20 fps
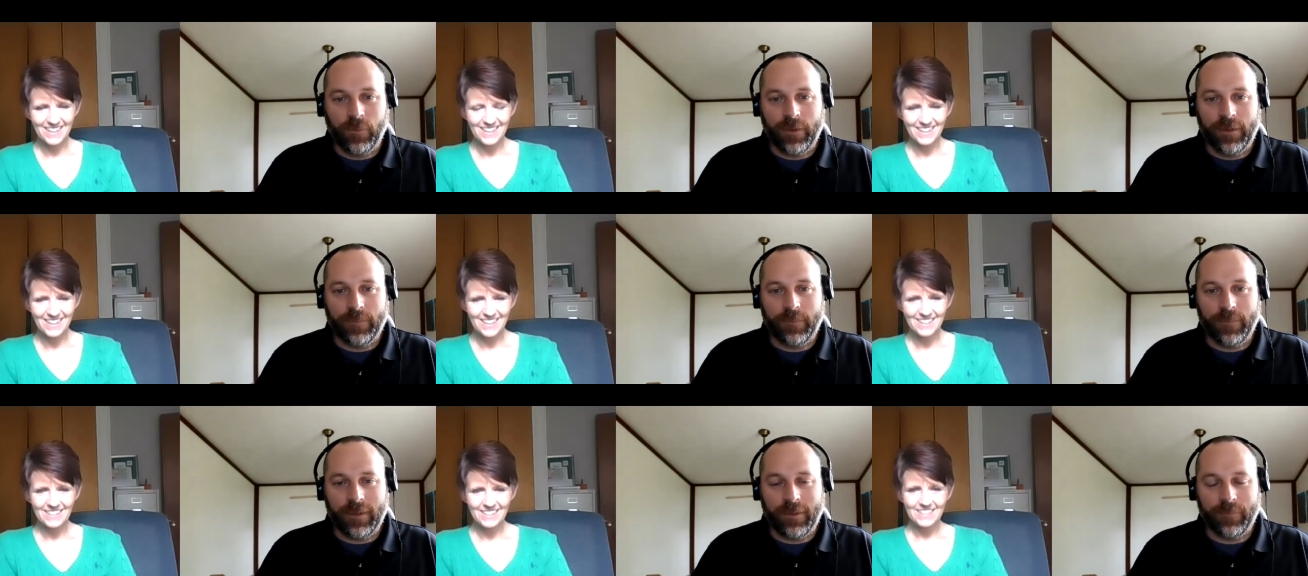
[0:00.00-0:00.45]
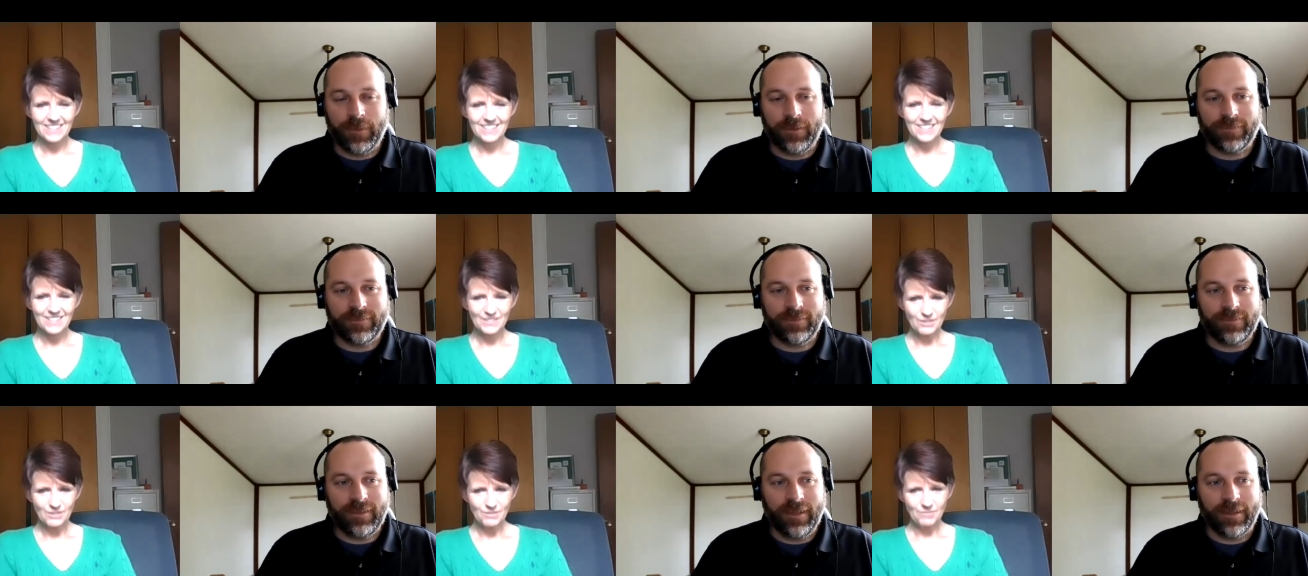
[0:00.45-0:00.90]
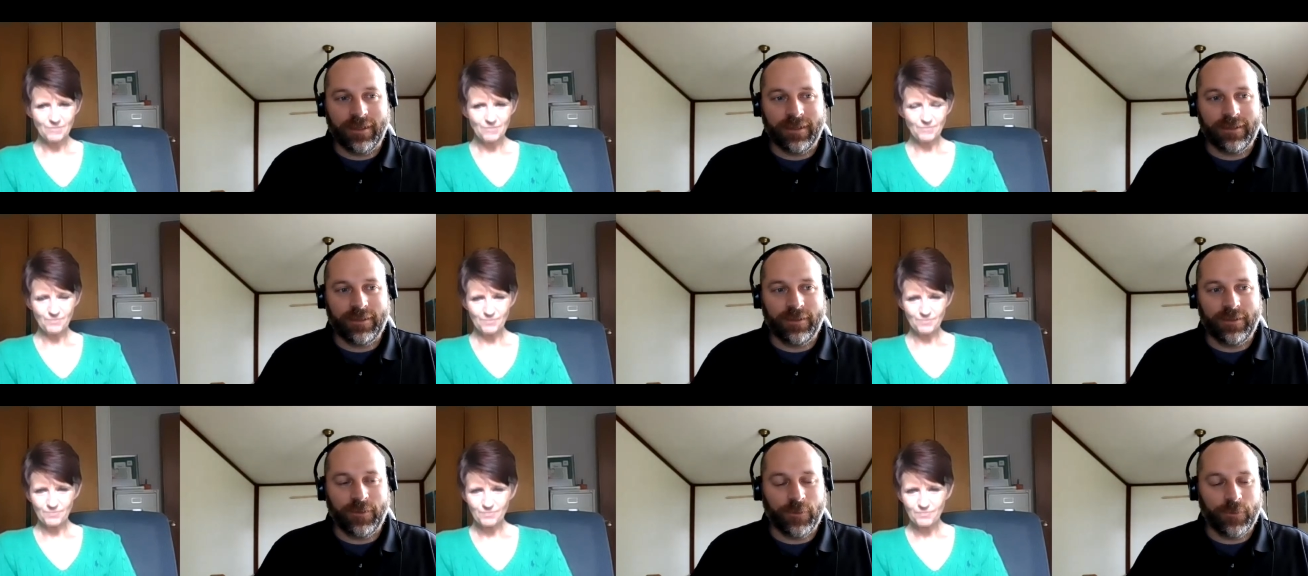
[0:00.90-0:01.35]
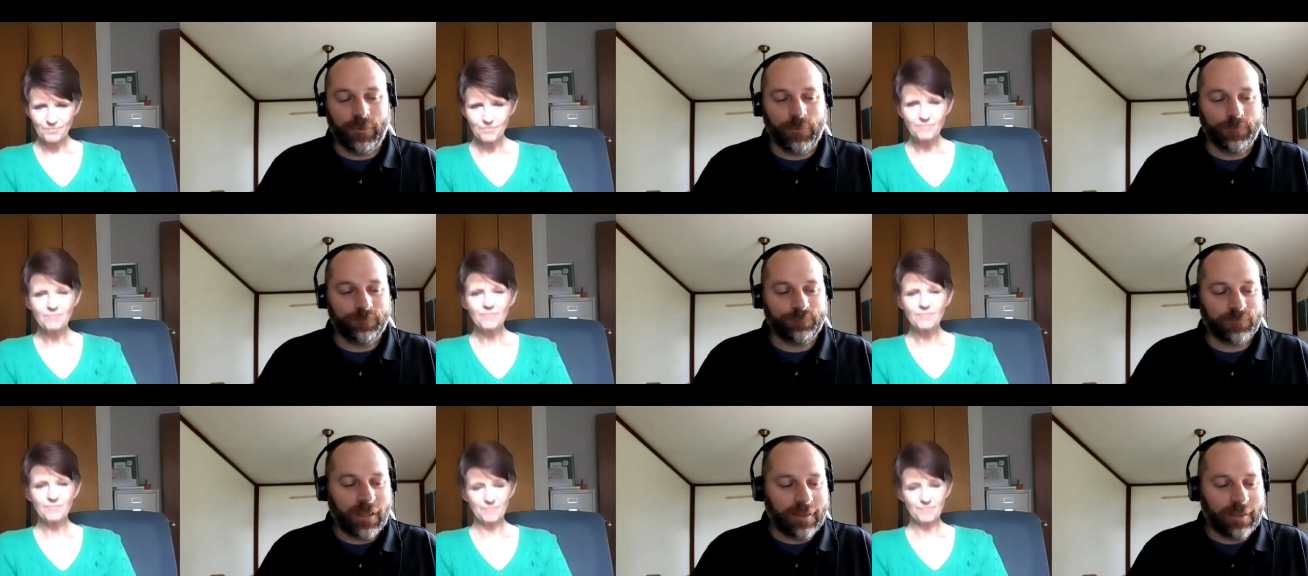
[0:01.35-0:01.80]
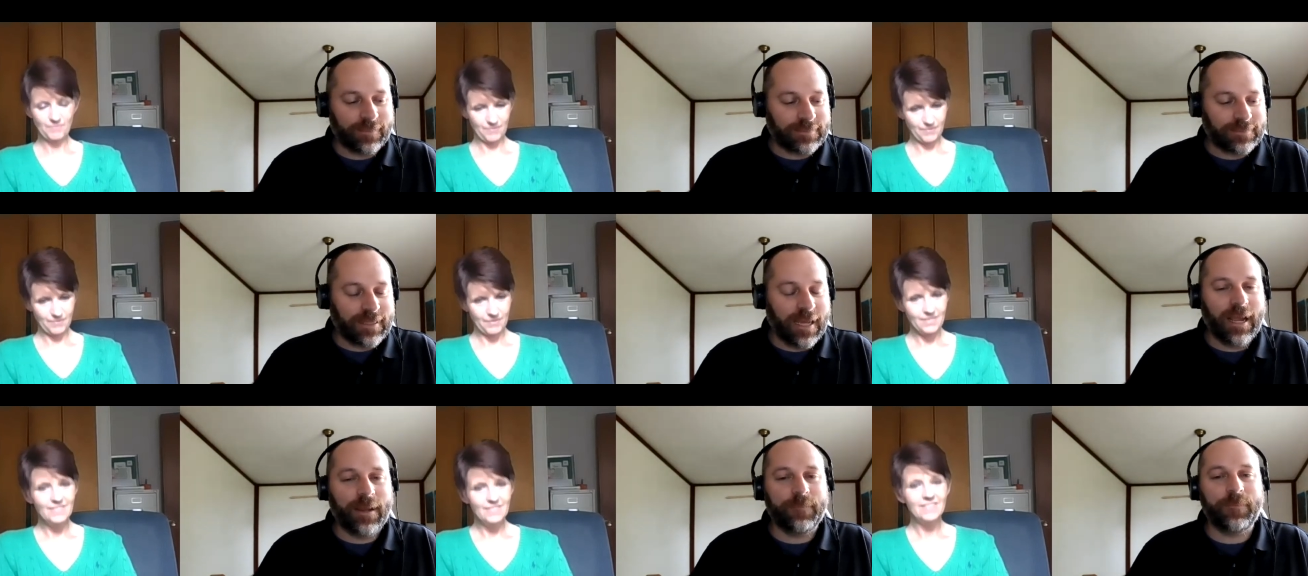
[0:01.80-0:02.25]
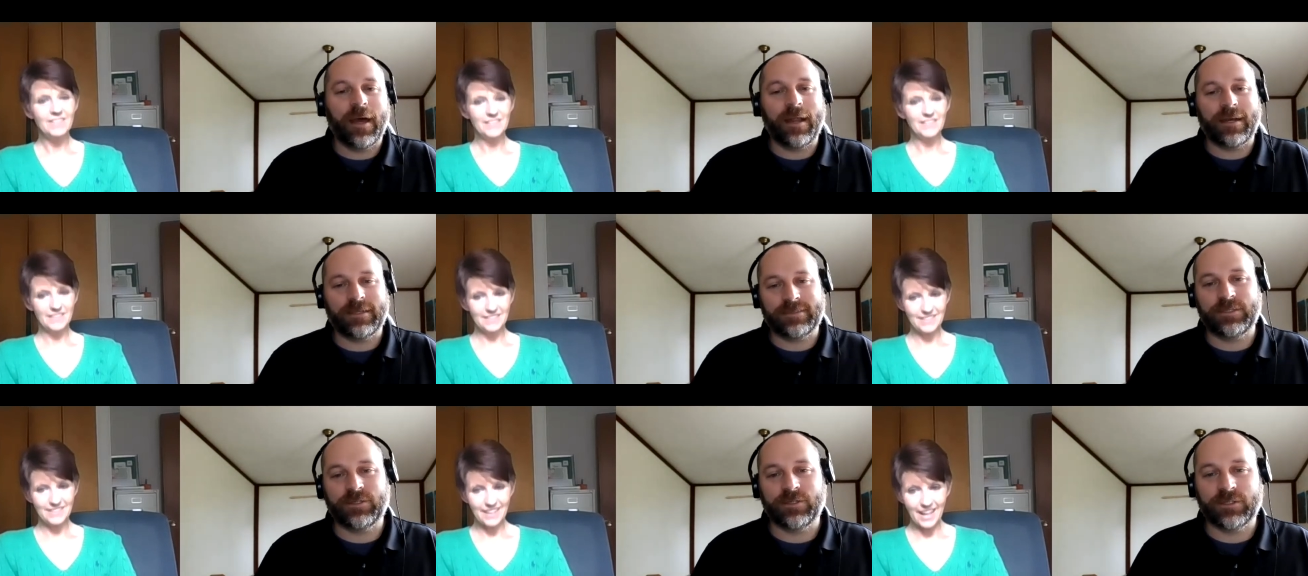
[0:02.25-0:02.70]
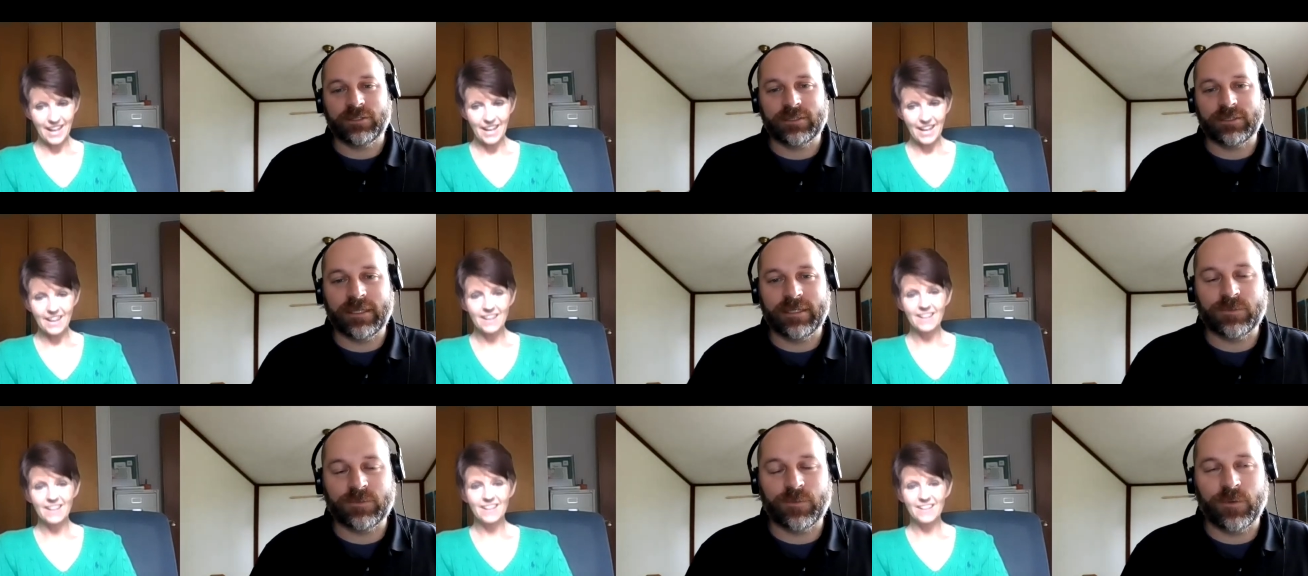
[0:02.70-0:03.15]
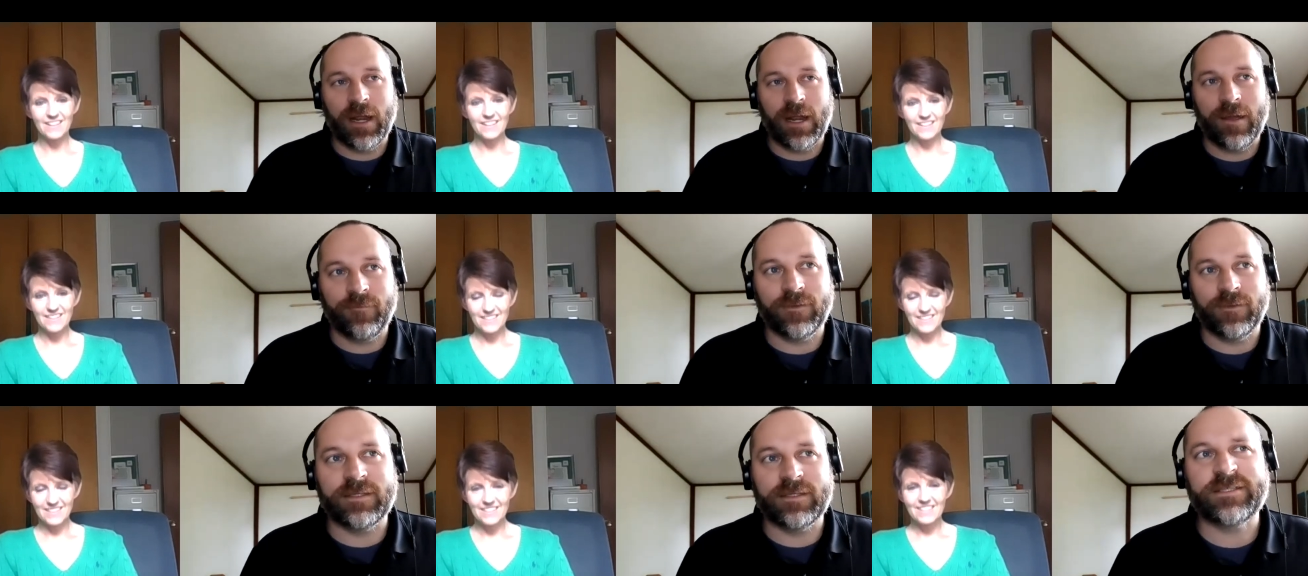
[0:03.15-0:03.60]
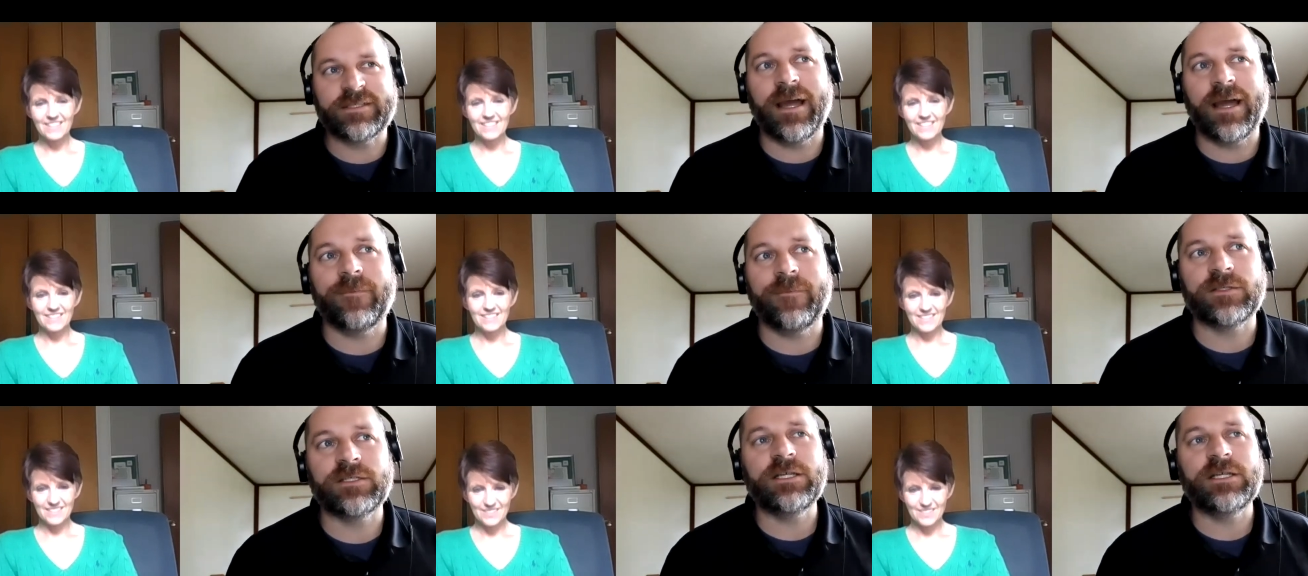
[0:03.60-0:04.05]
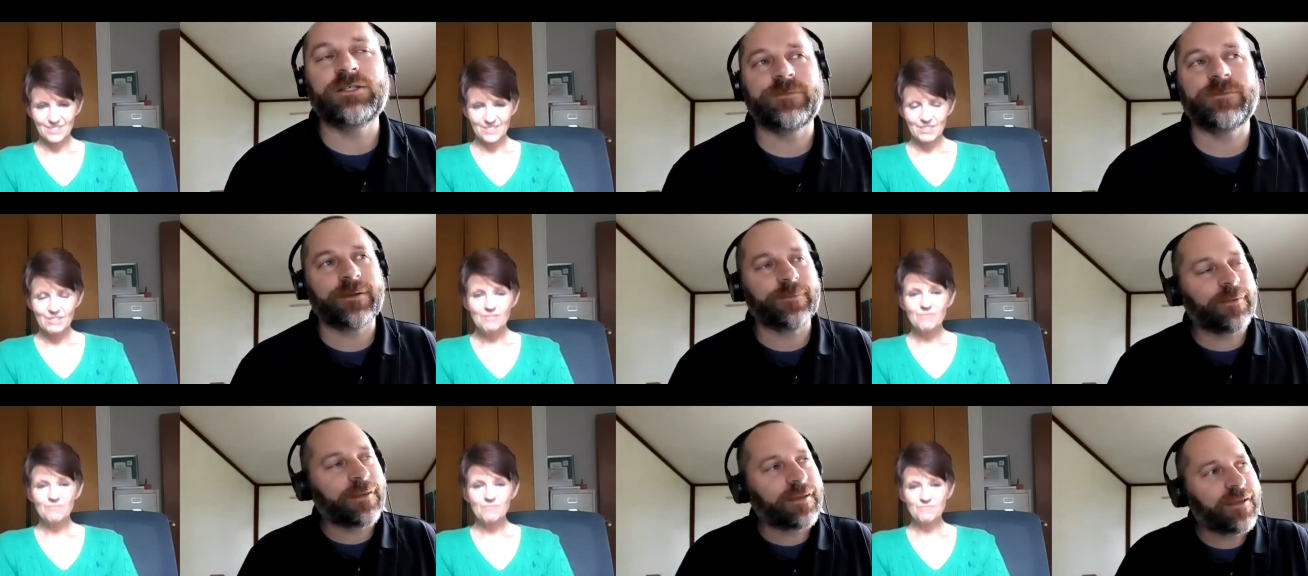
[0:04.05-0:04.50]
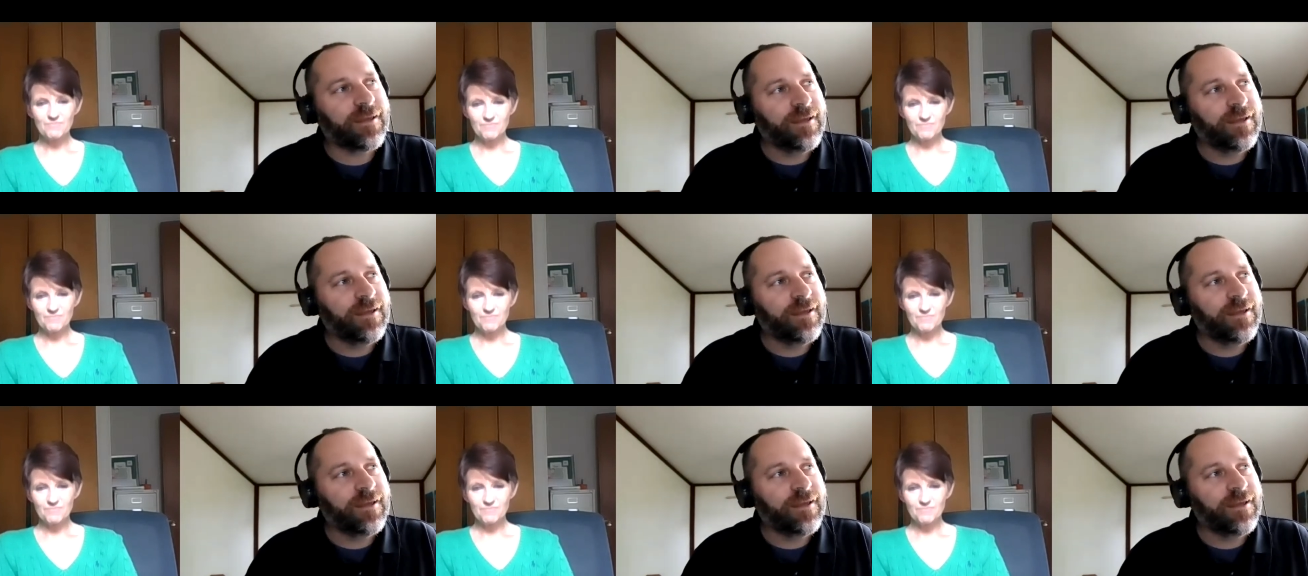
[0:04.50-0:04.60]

Speaker 1: And it made me think, you know, at the time, not as seriously yeah. as we're having this conversation, but I'm like,